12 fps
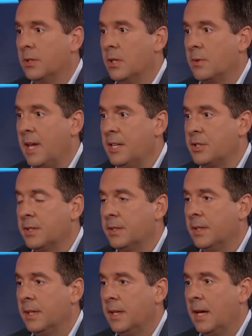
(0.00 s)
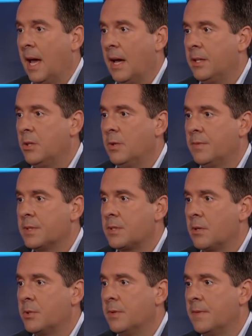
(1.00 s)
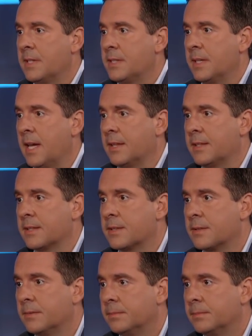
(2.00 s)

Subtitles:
the location. How do you even start to investigate this?